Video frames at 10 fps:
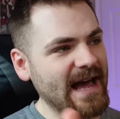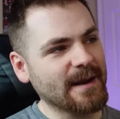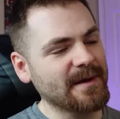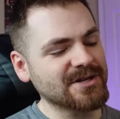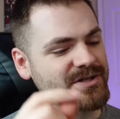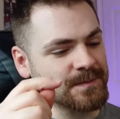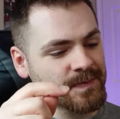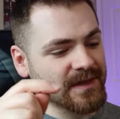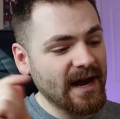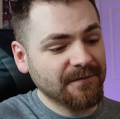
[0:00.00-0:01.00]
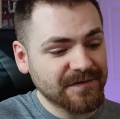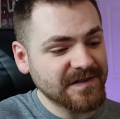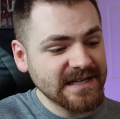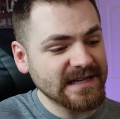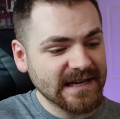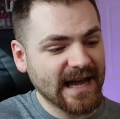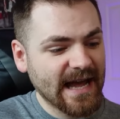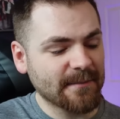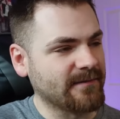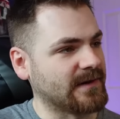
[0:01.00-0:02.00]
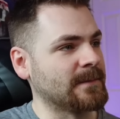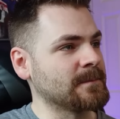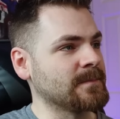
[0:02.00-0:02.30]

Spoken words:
animation I've seen in a game ever.